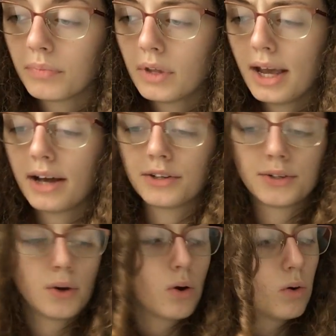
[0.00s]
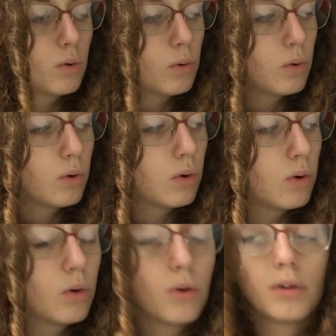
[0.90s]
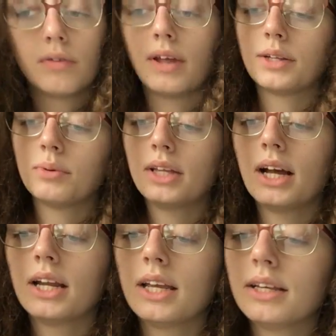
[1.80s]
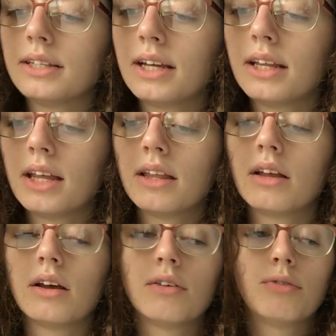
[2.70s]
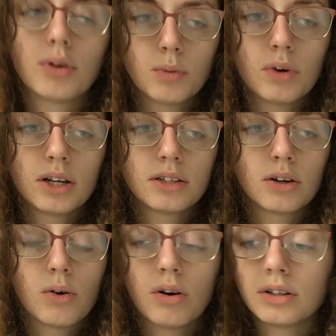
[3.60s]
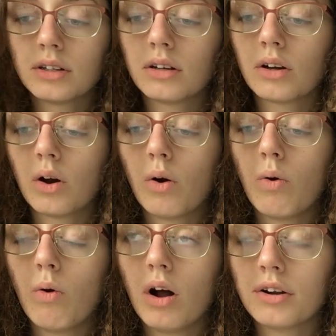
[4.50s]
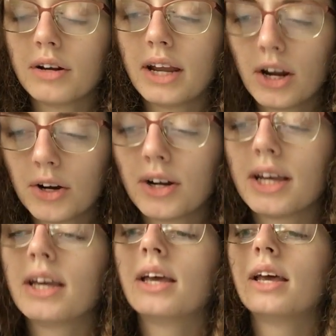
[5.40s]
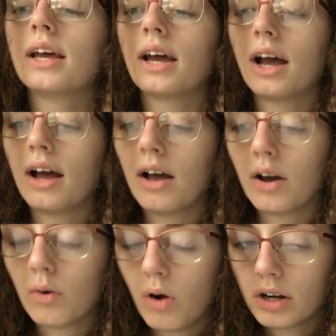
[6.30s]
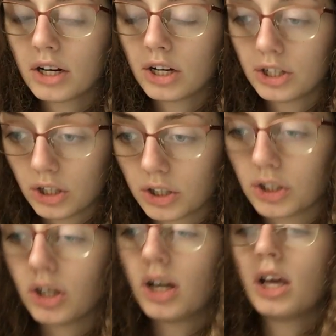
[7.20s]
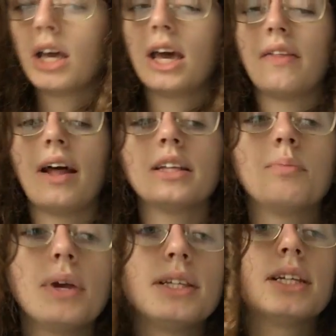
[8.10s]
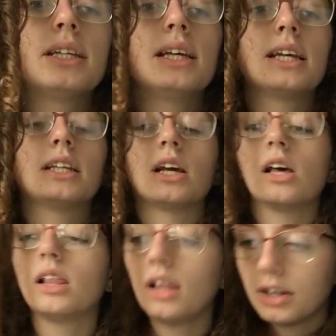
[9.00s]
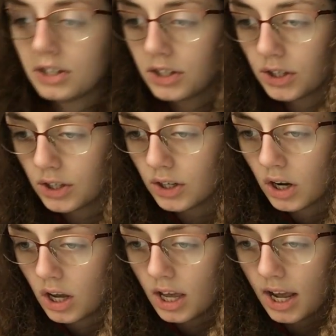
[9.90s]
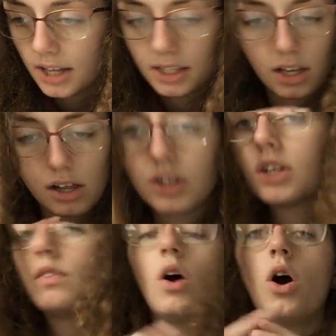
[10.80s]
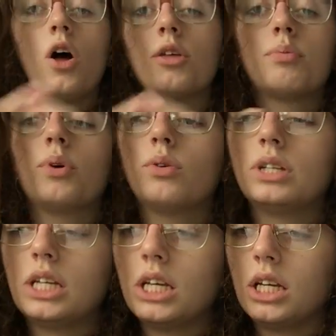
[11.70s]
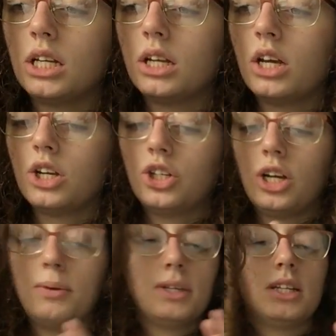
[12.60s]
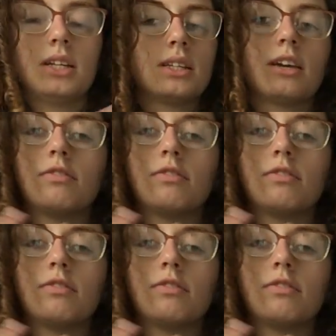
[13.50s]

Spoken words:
Yeah, so that's what that is. And then the 4th one is the quaternary structure, and that's basically like the cluster. It's the cluster of all the protein shapes into this like